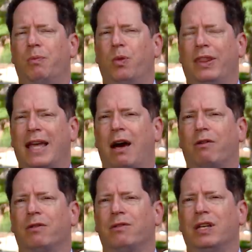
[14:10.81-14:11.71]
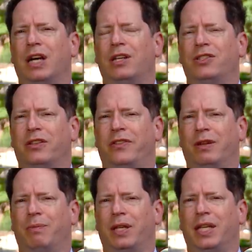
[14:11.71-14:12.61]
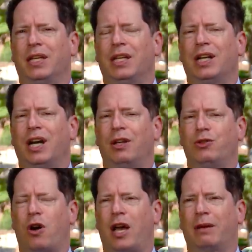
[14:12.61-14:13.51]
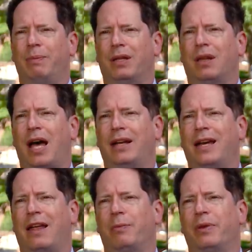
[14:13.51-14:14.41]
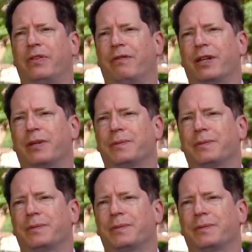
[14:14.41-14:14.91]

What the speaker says: without just simply drawing a big line down the Pacific.